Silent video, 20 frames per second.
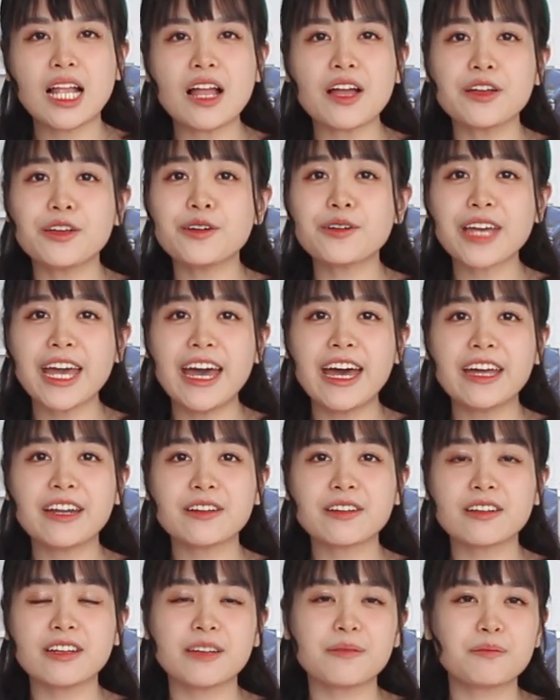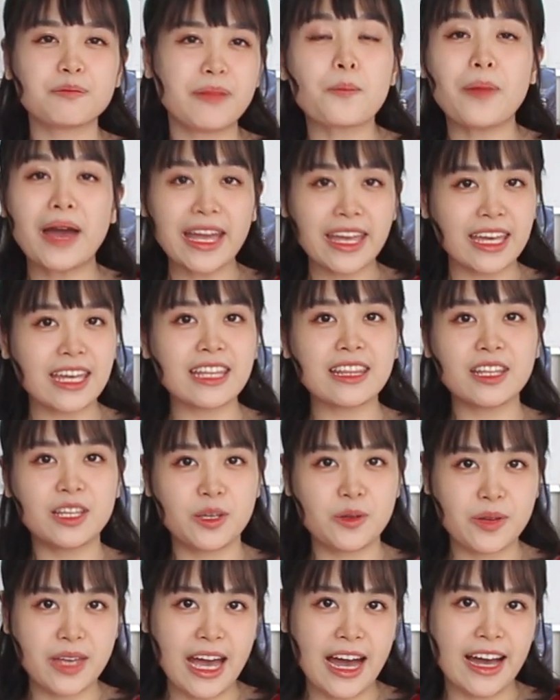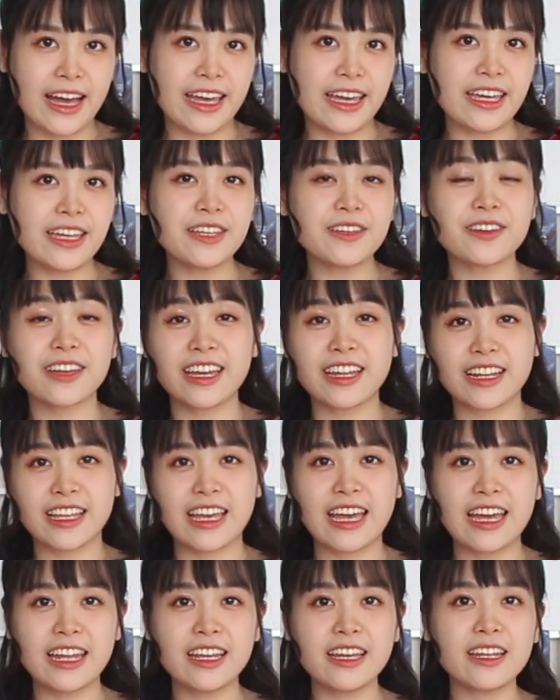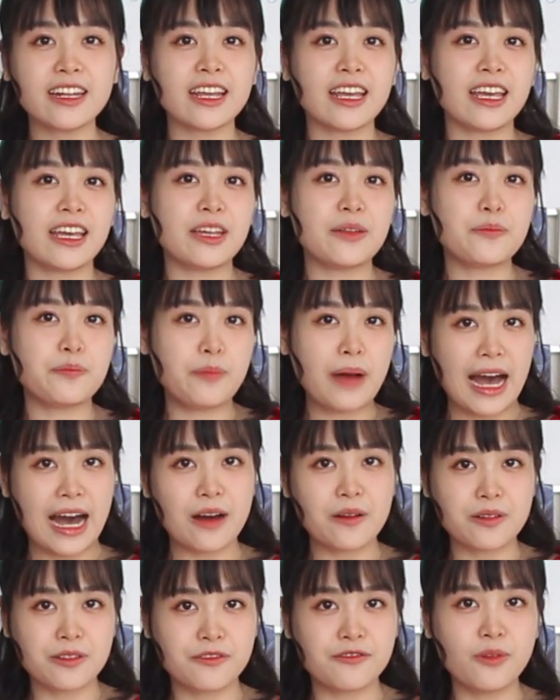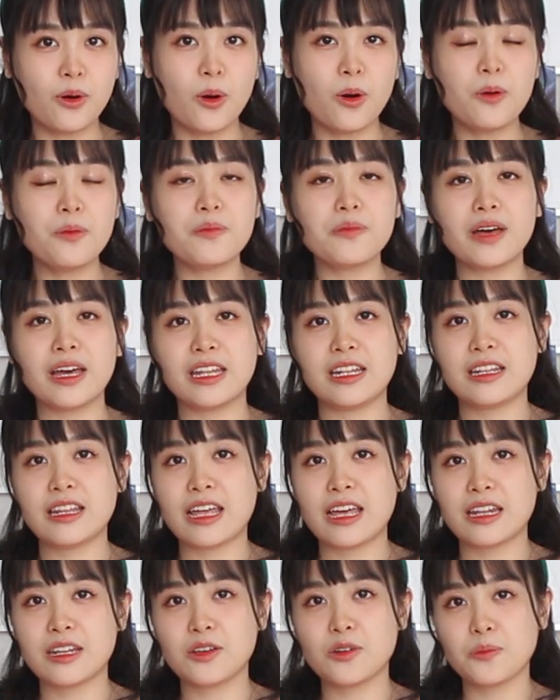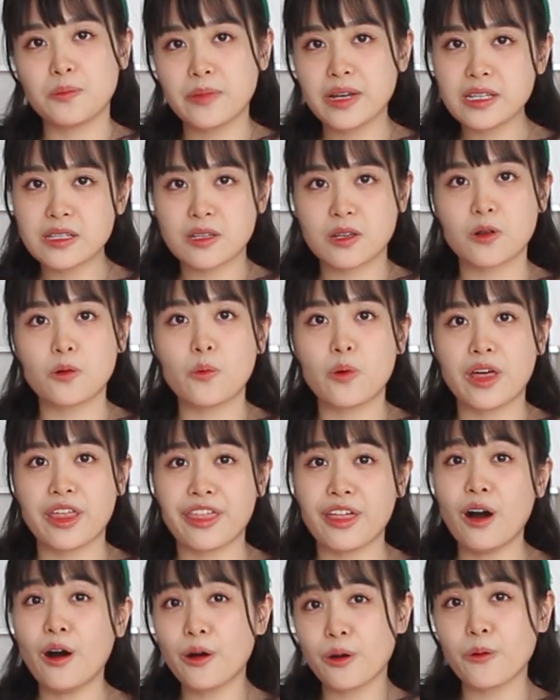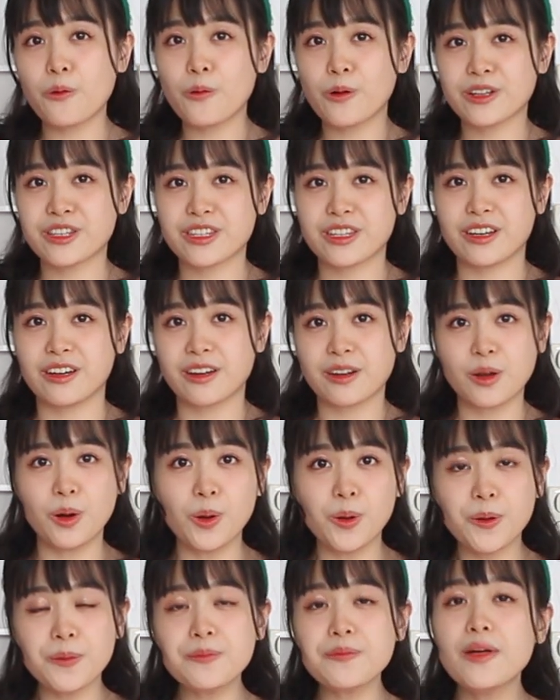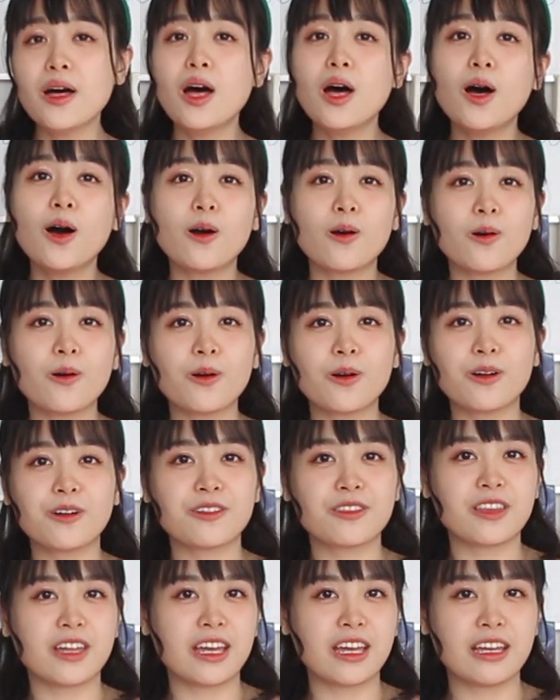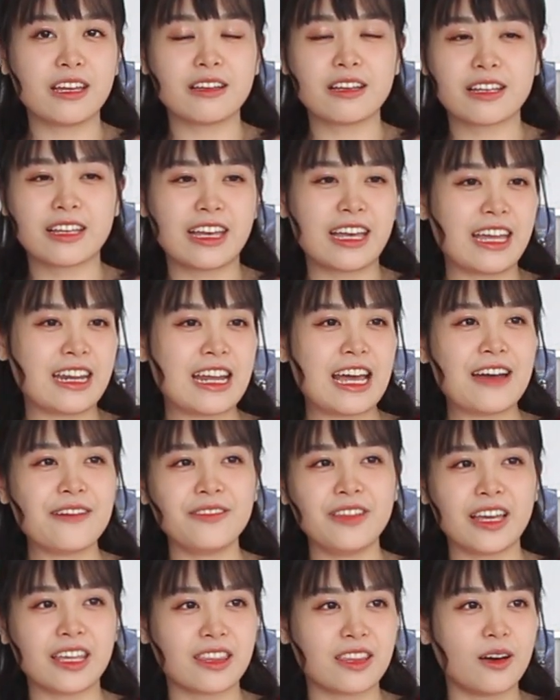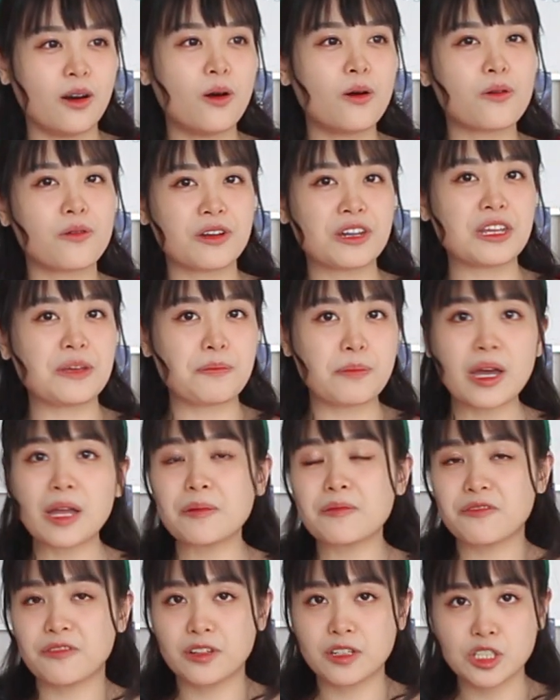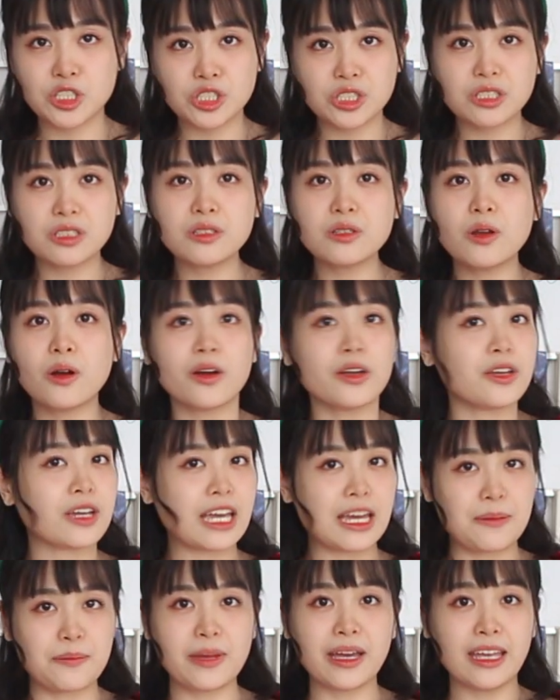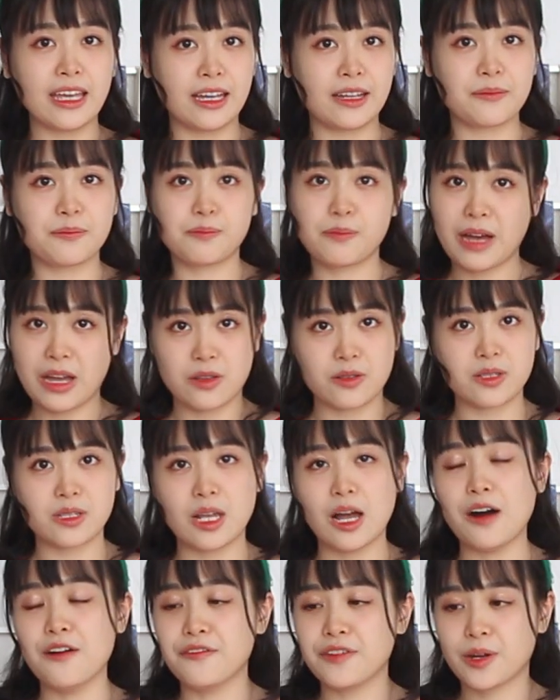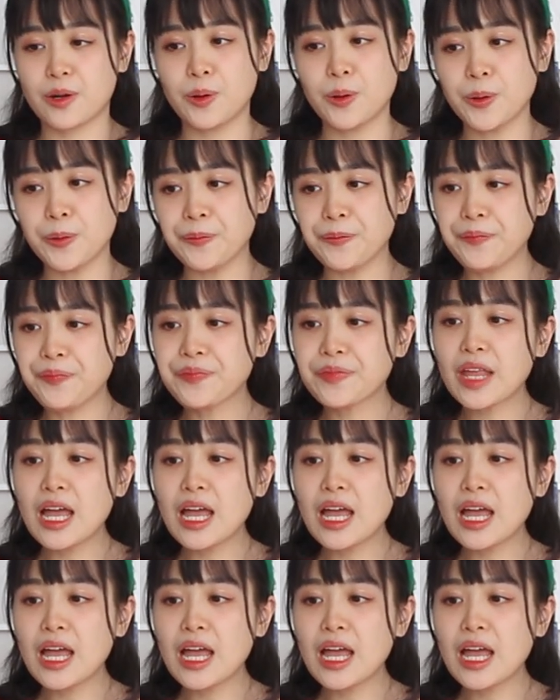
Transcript: You can, back in the UK, you can get it in powder form and then you mix it with hot water at home, or they can have like the already made version, or you can make it by yourself at home.